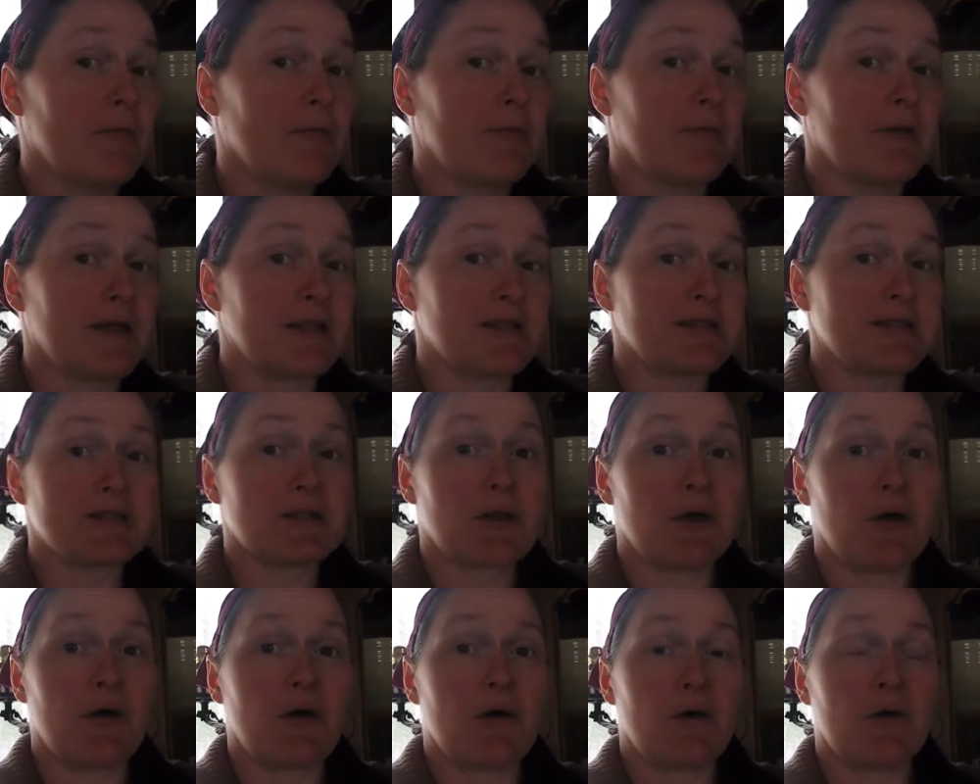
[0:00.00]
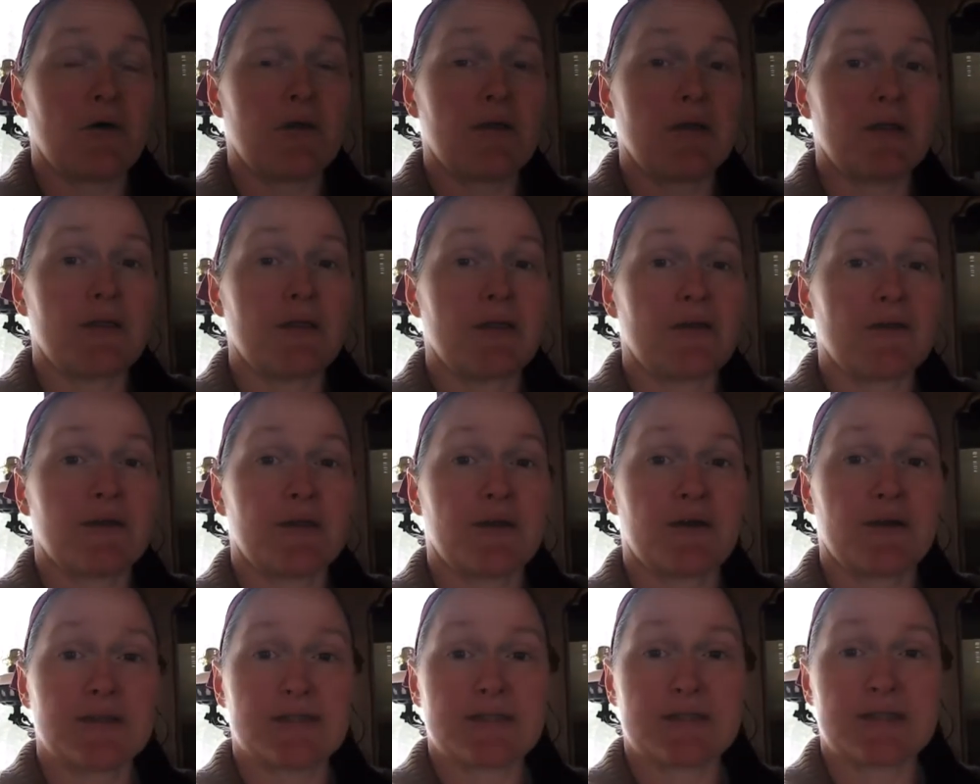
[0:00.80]
But so
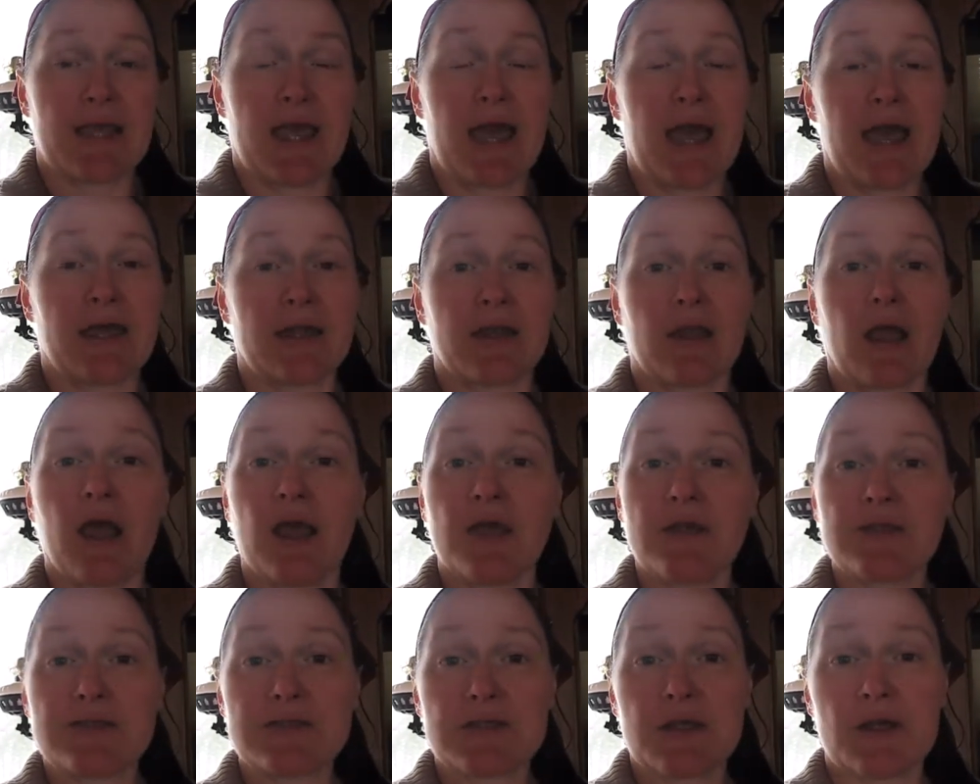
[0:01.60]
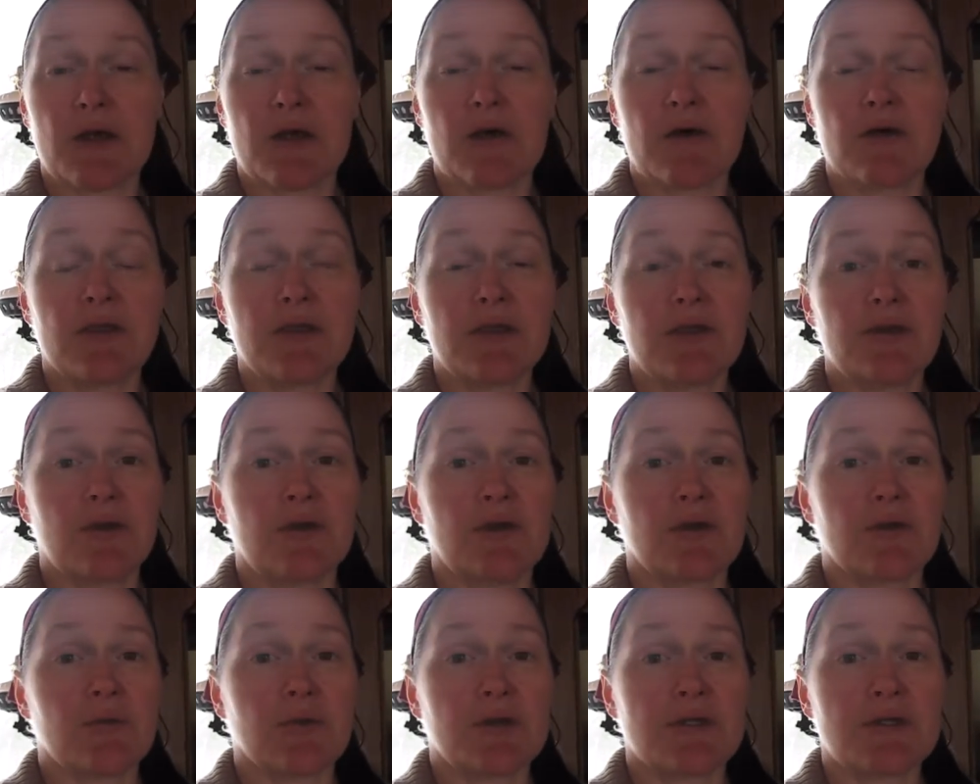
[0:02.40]
there is that and also you
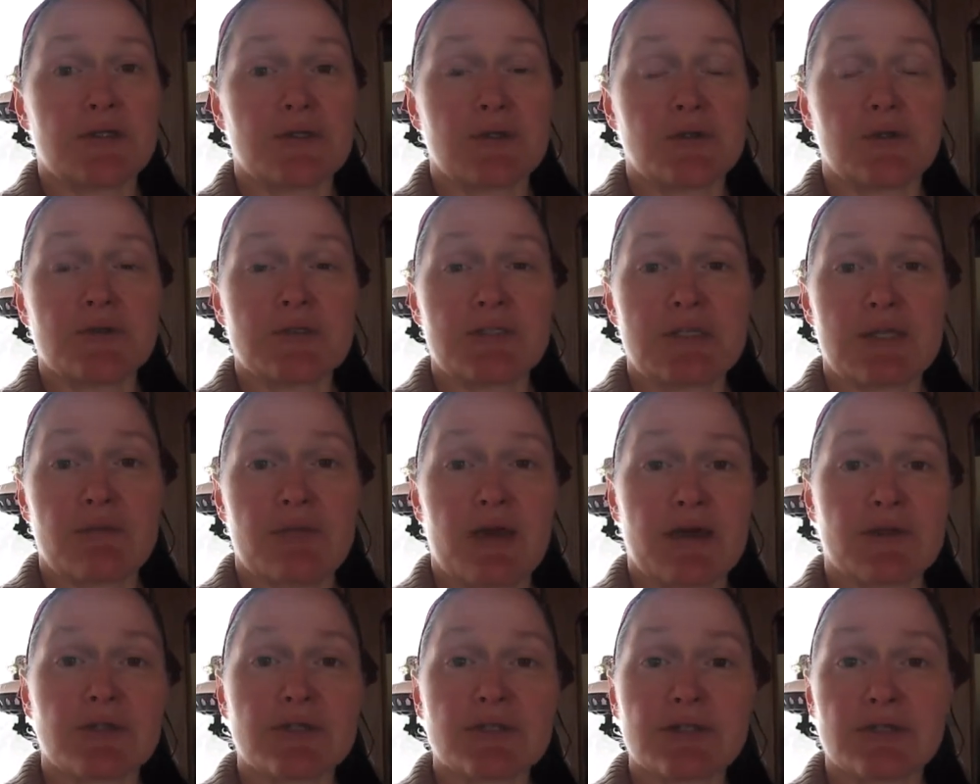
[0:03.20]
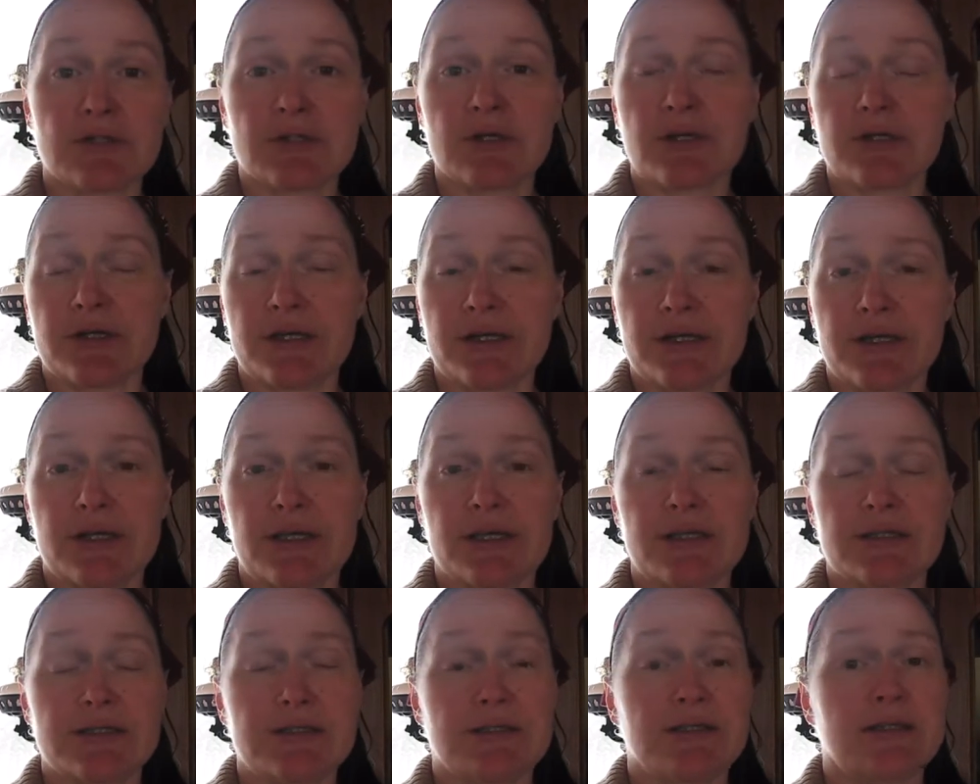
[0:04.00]
can reduce the amount of sugar in
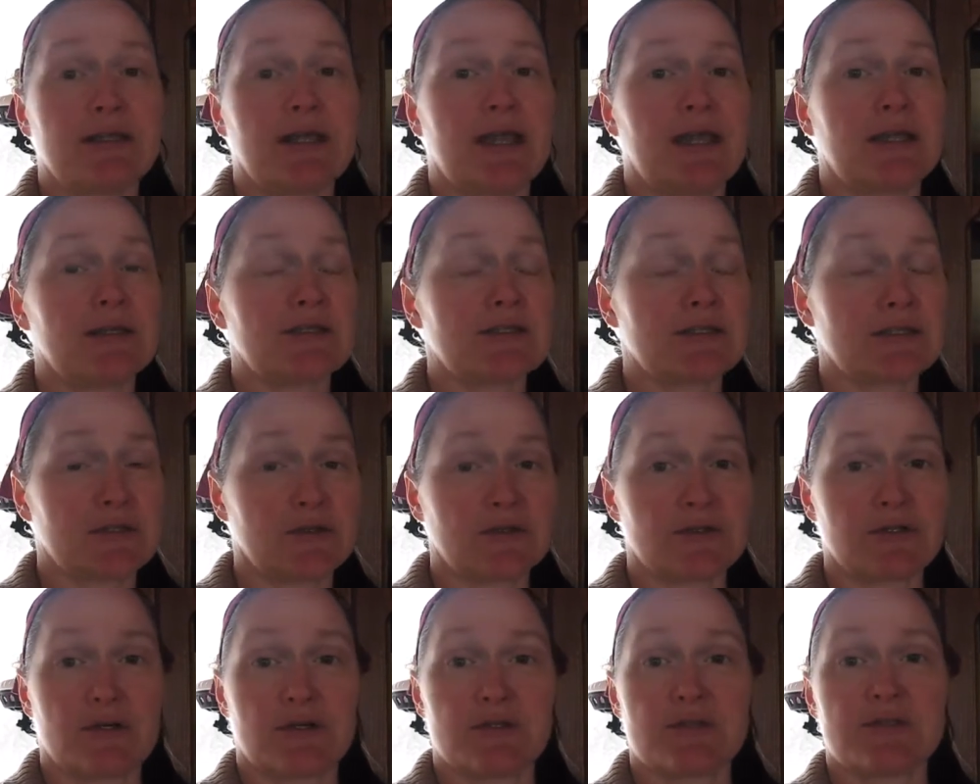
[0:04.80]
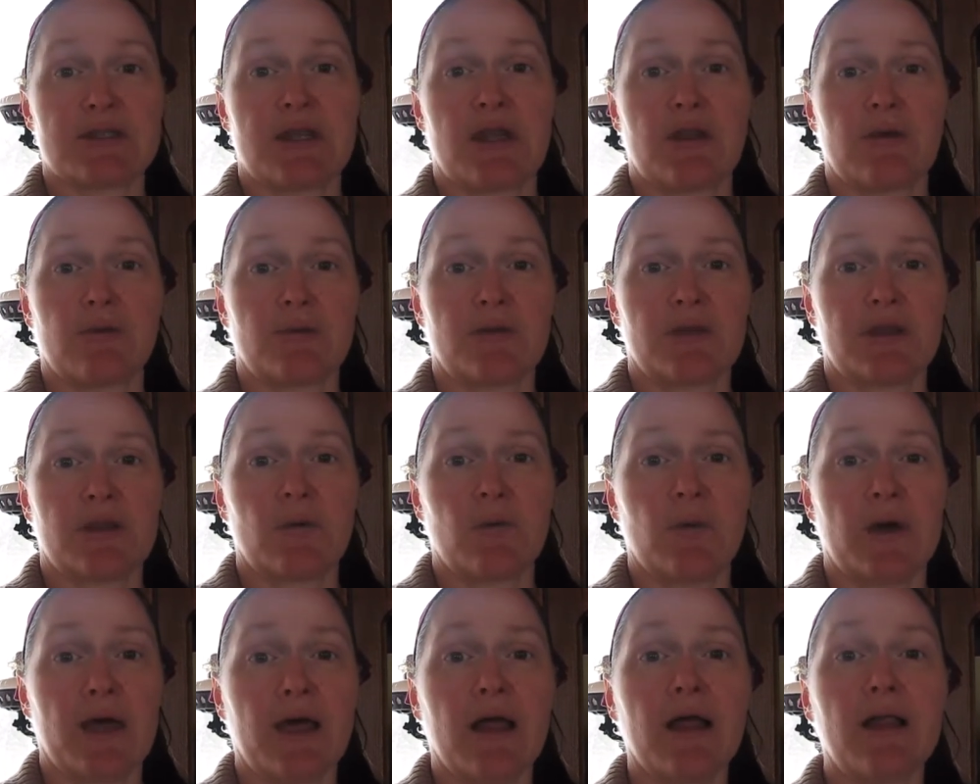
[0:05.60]
it and it still turns out really
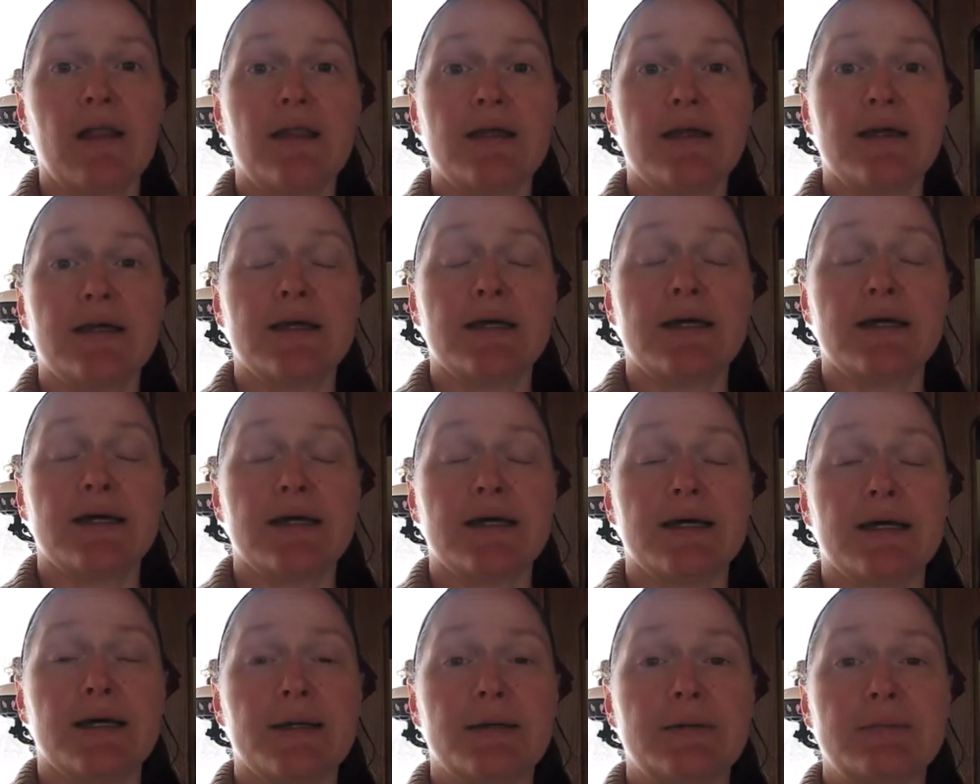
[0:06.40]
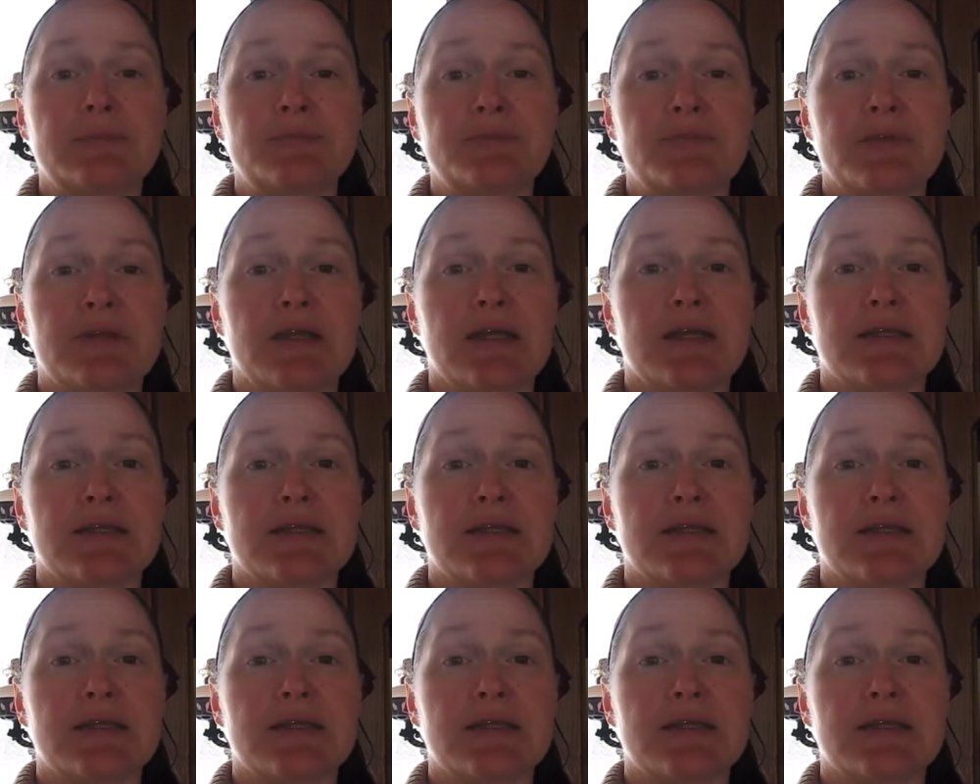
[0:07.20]
well um,